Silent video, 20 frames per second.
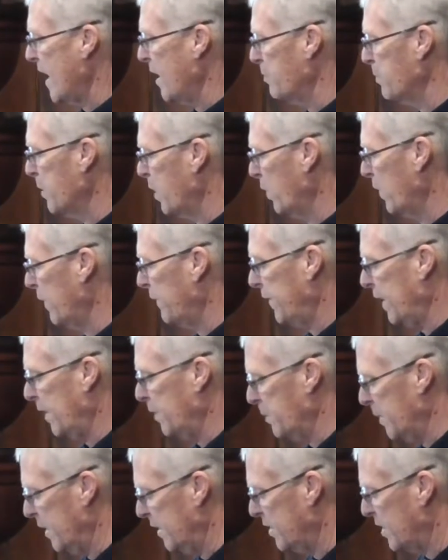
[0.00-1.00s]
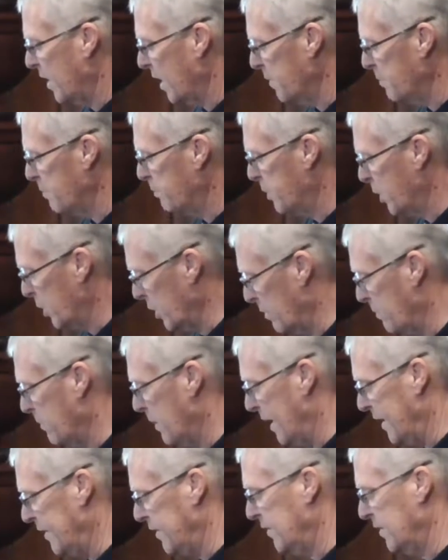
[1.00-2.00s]
and motivate me to unburden
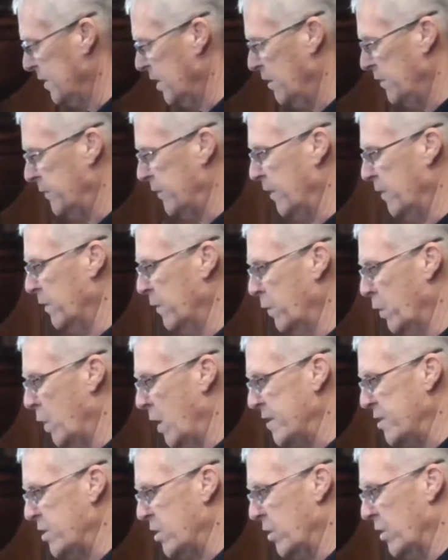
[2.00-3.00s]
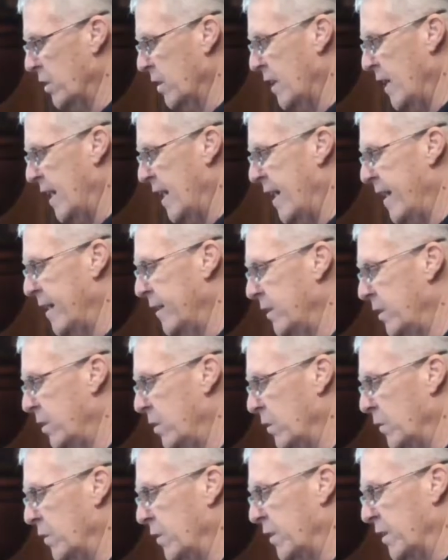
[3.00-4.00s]
myself of racial
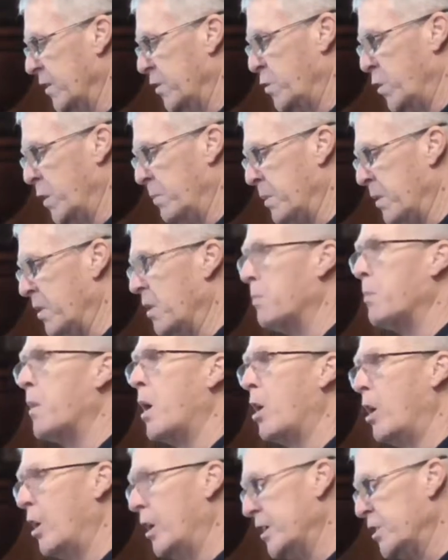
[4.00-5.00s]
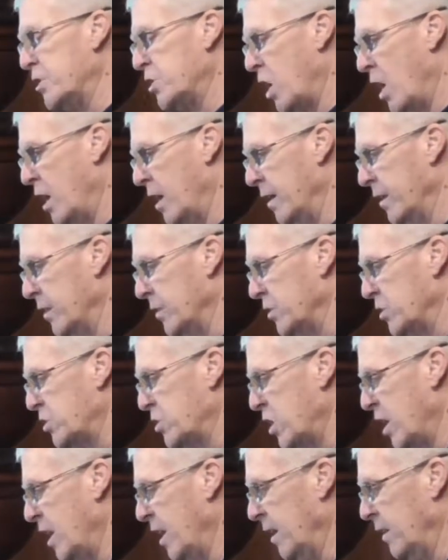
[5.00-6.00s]
attitudes that cripple a Maori child's
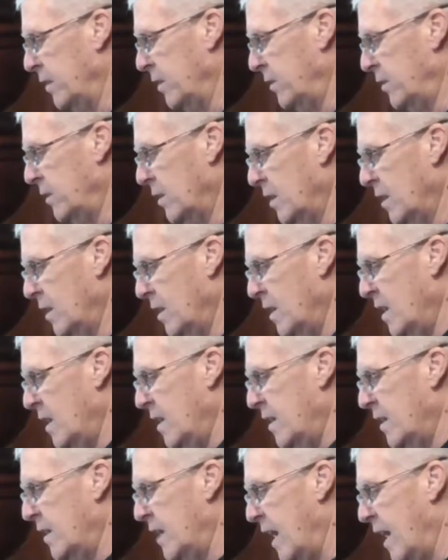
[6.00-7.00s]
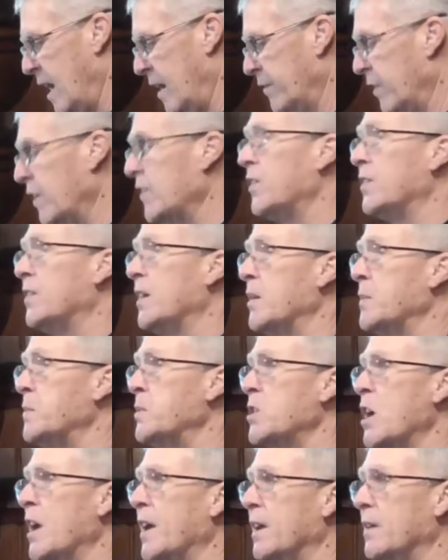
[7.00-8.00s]
chance to have the same
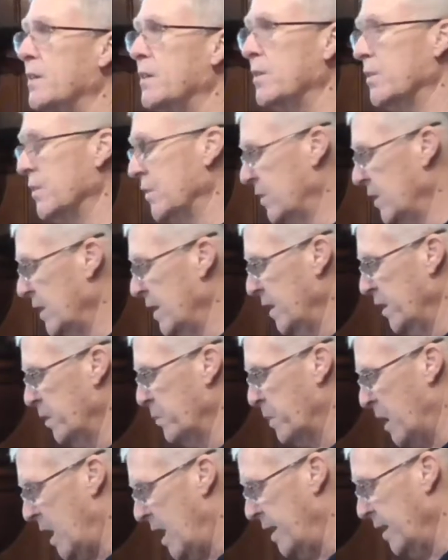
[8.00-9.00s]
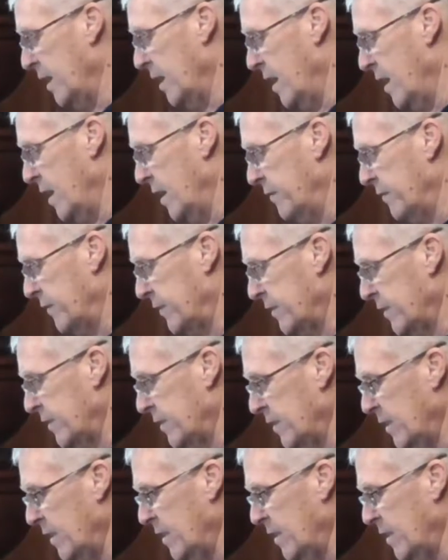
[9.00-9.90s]
chances in my life,